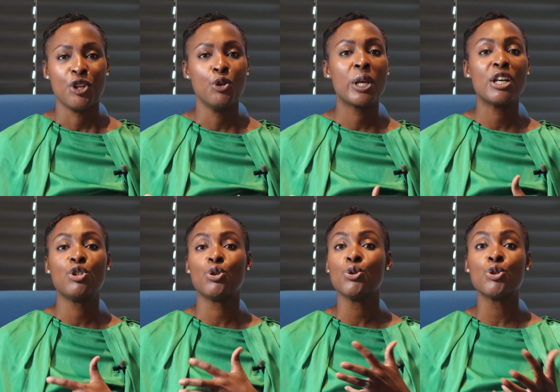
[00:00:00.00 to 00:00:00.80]
You
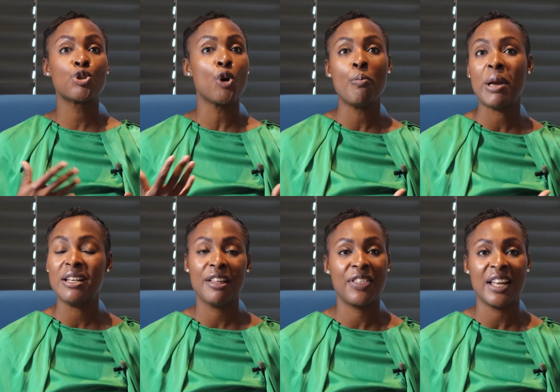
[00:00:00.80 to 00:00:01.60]
can do so
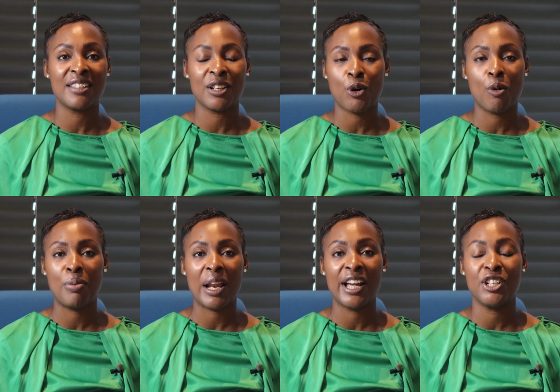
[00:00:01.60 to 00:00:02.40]
many things in
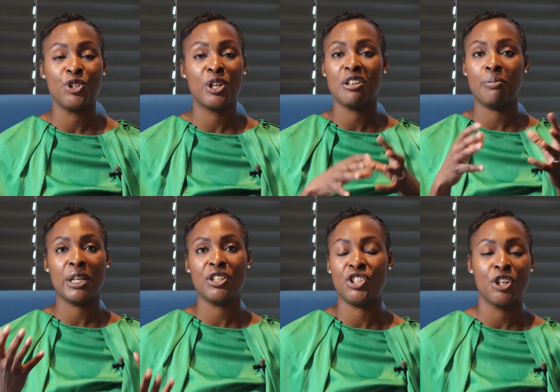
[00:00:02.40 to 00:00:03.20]
compliance. You can
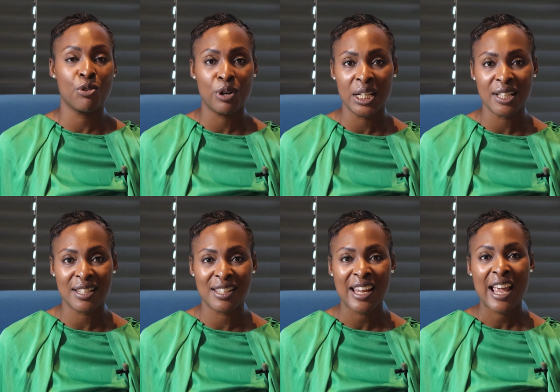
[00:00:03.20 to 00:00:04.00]
be a
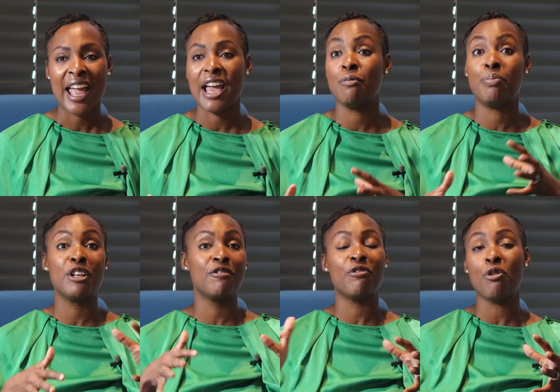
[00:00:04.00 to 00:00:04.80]
generalist and
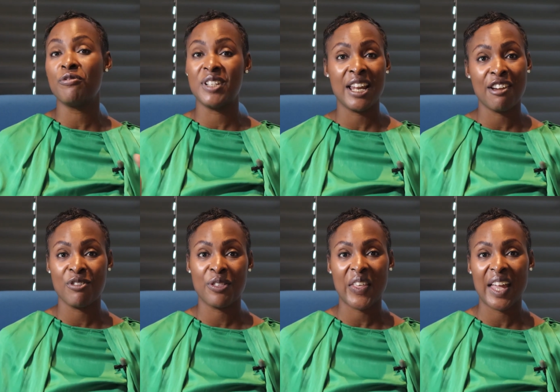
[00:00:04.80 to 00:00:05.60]
be involved in
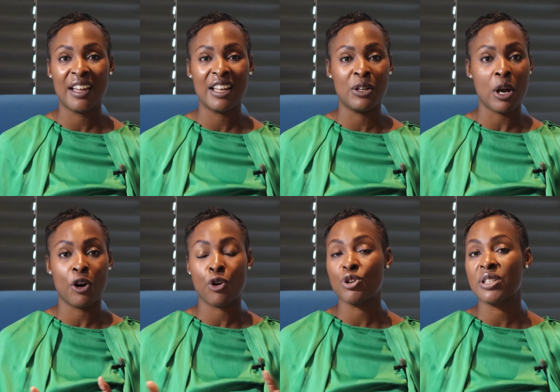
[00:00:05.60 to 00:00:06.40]
everything in
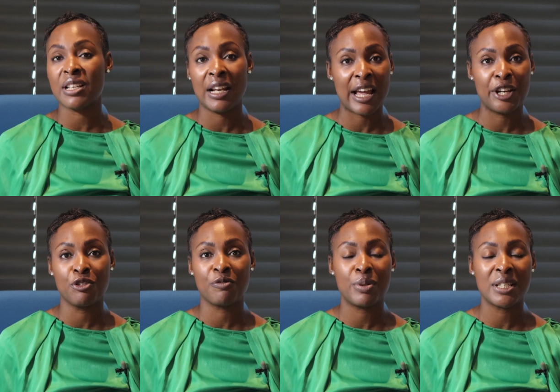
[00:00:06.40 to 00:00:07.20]
across a
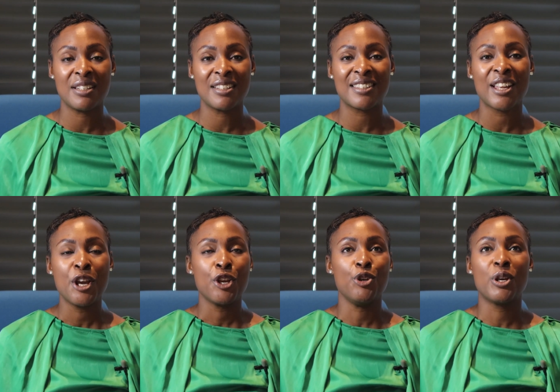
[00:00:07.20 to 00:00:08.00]
line of business.
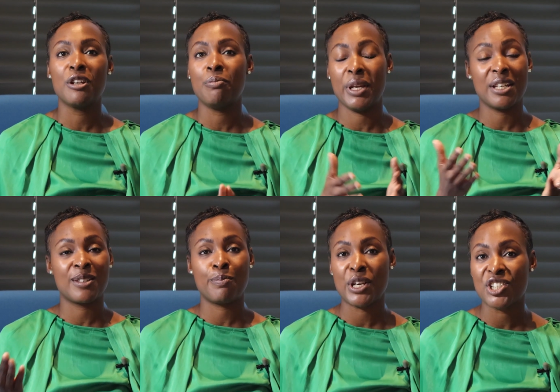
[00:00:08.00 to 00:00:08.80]
You can be a
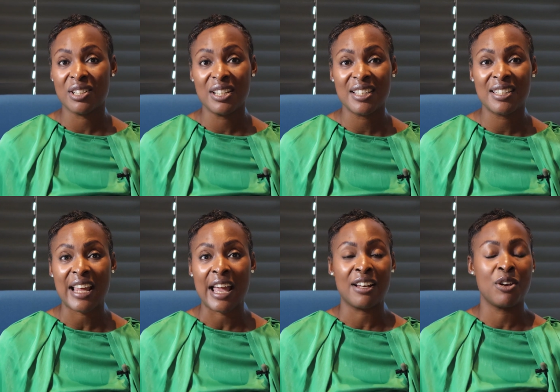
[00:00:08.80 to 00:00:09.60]
specialist
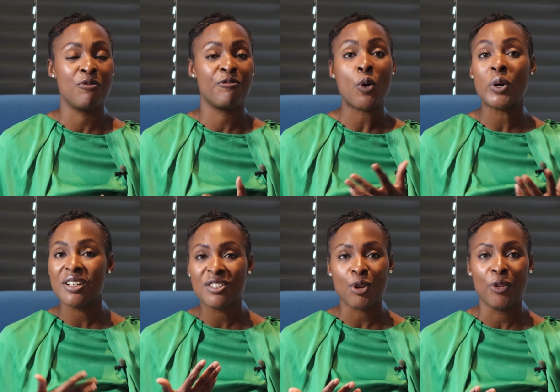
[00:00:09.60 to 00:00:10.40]
and
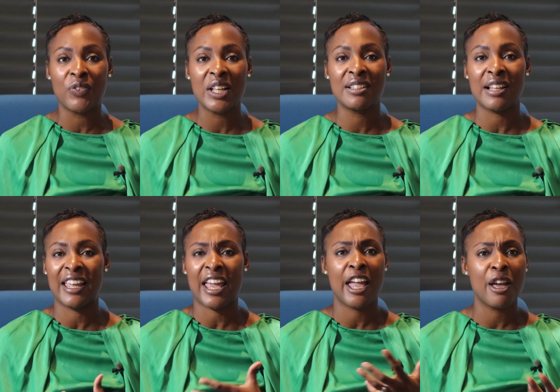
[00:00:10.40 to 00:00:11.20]
focus on things
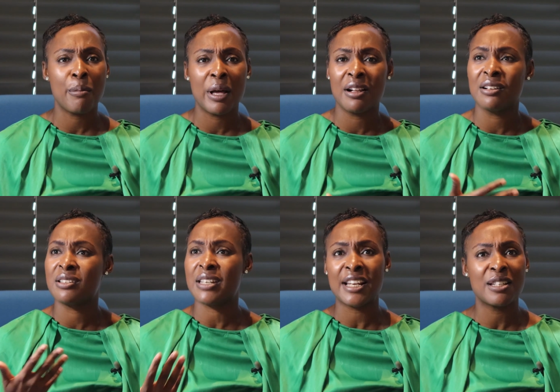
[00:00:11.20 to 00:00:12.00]
like
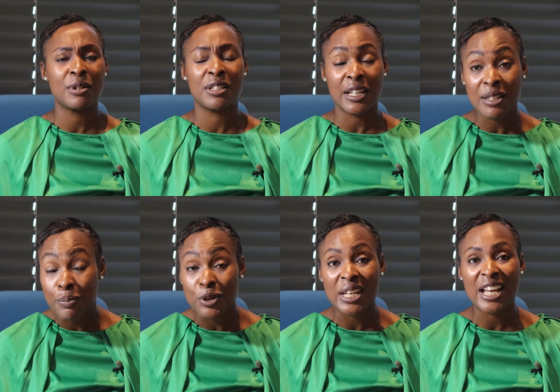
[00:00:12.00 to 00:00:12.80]
AML,
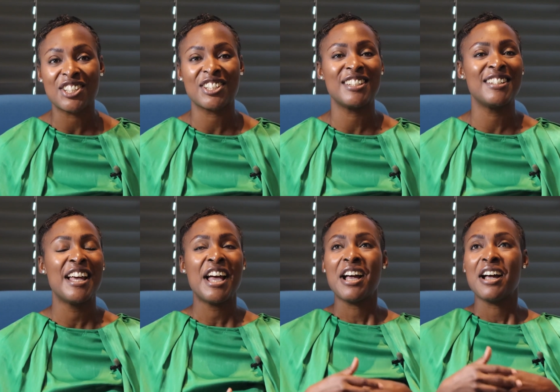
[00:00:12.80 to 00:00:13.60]
data protection,